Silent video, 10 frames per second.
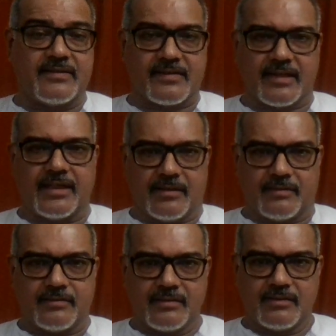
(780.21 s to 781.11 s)

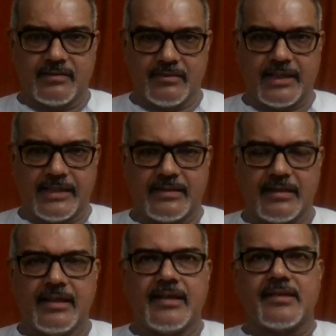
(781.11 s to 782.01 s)
skin, right?
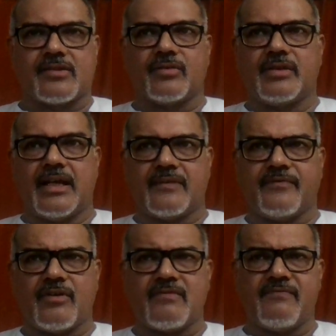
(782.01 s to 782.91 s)
So
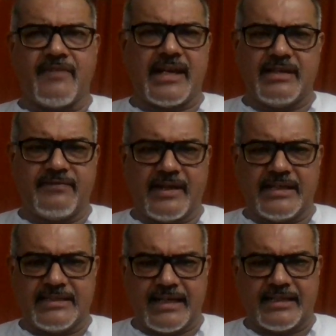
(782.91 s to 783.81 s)
therefore, very,
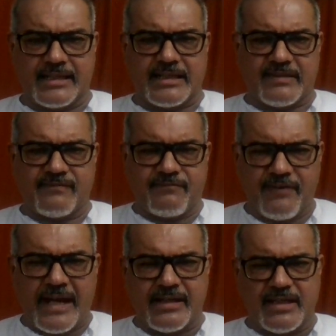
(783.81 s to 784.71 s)
very delicate,
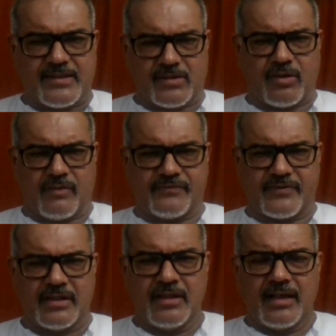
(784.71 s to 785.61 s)
very
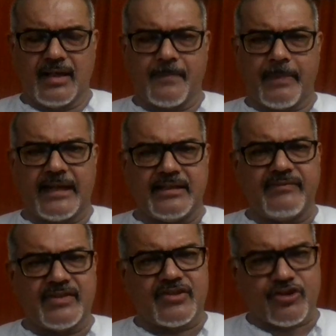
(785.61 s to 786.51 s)
soft, and
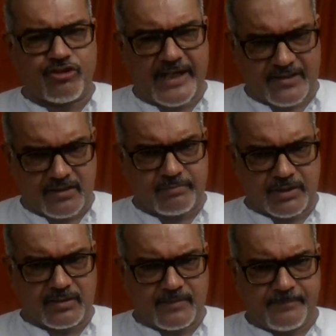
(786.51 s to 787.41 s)
even
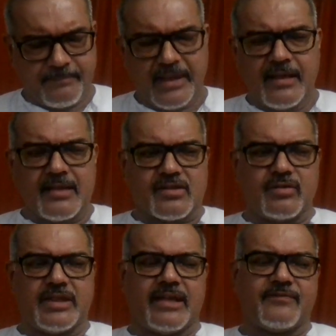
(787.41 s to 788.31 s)
stretchable.
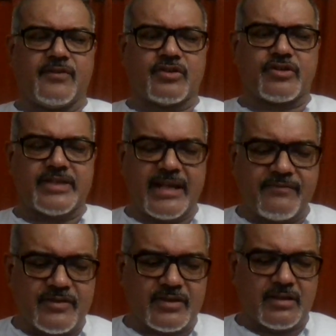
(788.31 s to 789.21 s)
So therefore,
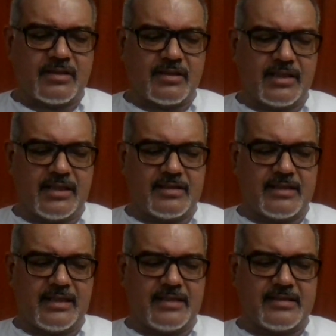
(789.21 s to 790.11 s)
chevrel
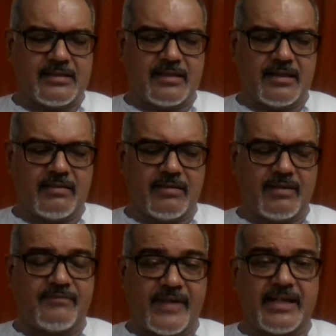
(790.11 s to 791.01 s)
is
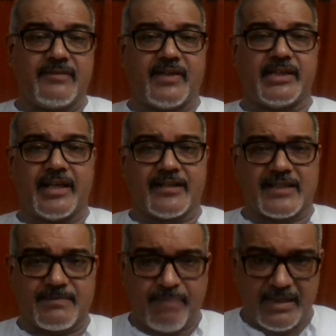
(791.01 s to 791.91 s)
a very, very
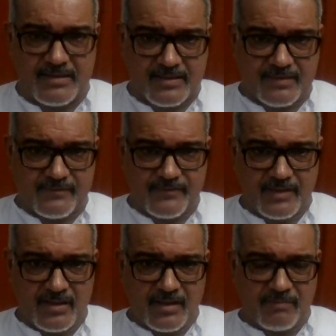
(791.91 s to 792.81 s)
expensive
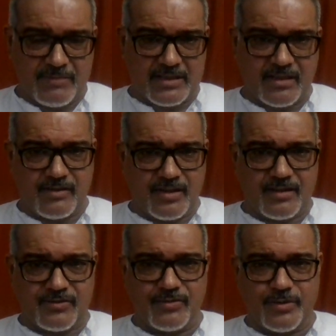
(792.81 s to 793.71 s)

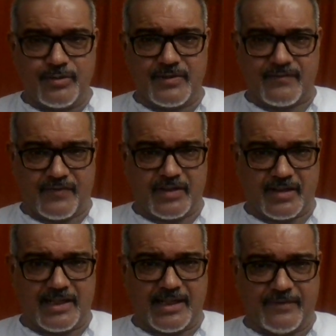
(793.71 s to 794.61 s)
material to use for
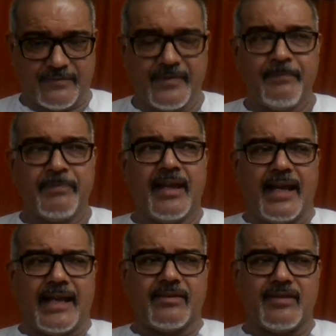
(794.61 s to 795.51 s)
a glove.
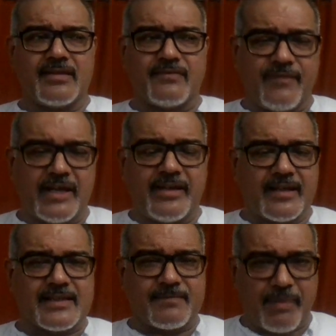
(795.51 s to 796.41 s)
And this very
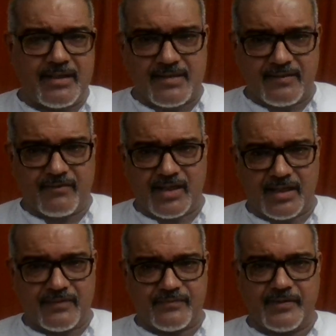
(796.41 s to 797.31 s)
expensive
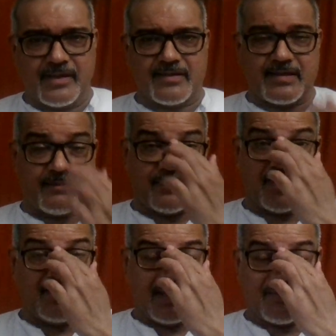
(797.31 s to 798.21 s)
glove is
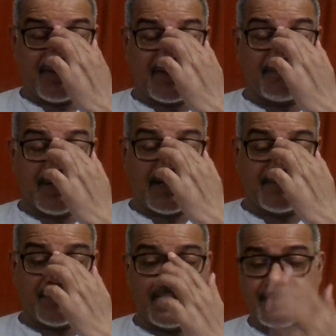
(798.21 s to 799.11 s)
something that Richard
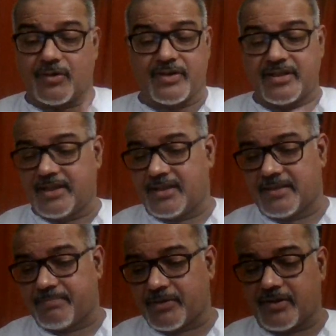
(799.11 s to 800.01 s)
Barnfield, or
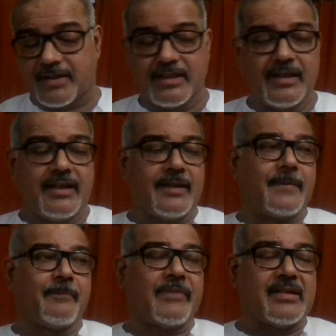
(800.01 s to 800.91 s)
indeed the poet,
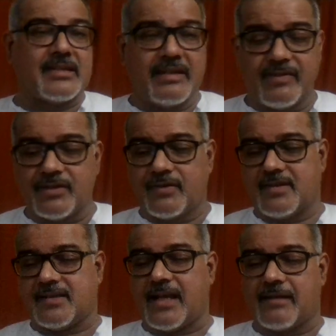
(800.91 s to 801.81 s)
is giving to
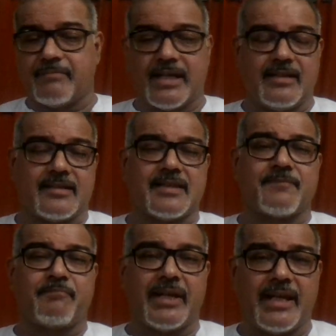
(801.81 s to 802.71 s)
this young man. He
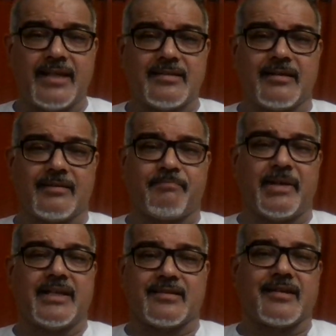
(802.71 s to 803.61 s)
says,
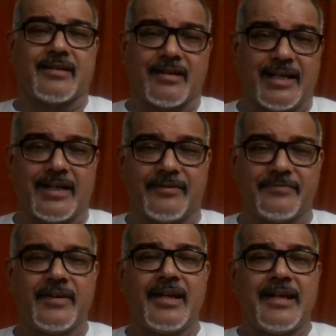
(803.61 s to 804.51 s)
place the
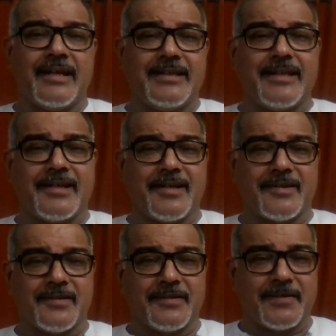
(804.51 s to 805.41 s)
glove
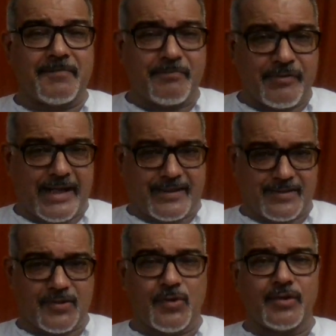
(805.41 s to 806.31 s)
near the
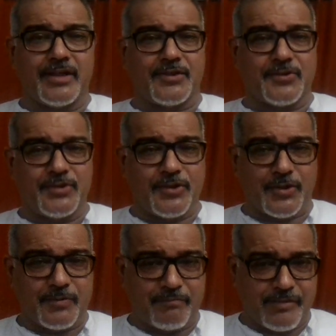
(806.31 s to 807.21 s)
breast, hold it to
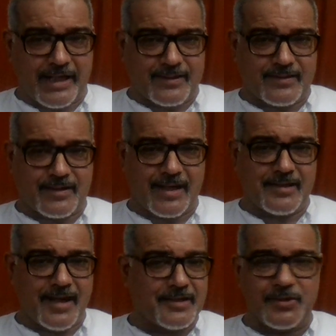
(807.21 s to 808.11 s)
your breast
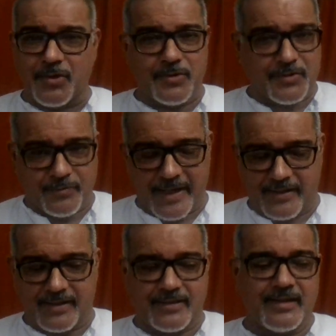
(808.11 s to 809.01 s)
and don't
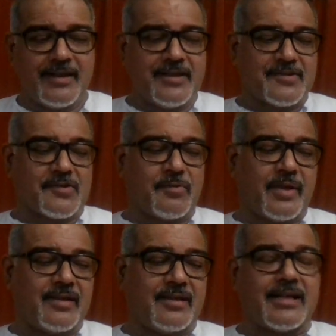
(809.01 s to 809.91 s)
wear it. So
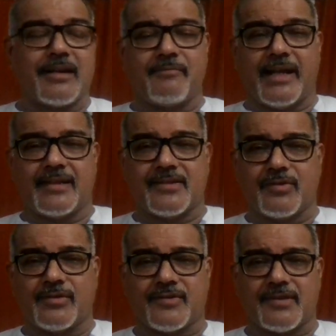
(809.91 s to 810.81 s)
when the young man is
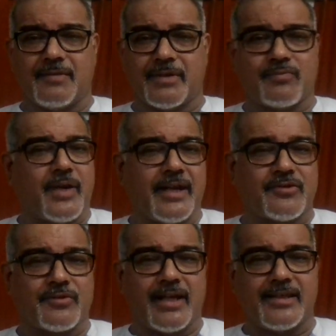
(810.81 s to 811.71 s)
going to say, but why
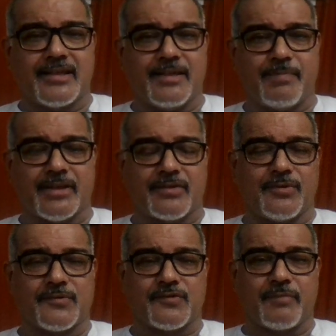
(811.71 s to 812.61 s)
should I keep it
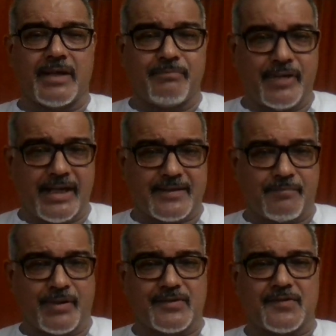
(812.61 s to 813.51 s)
close to my
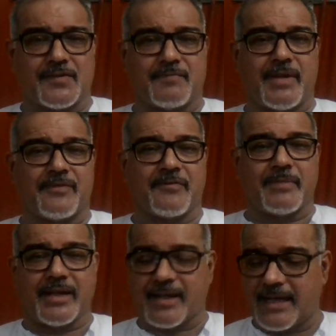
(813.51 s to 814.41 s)
breast because it is meant for
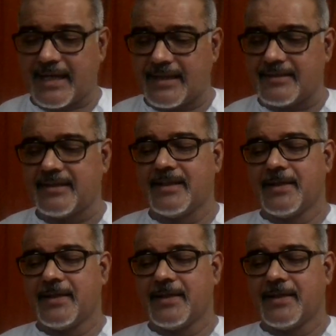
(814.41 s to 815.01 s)
my hand?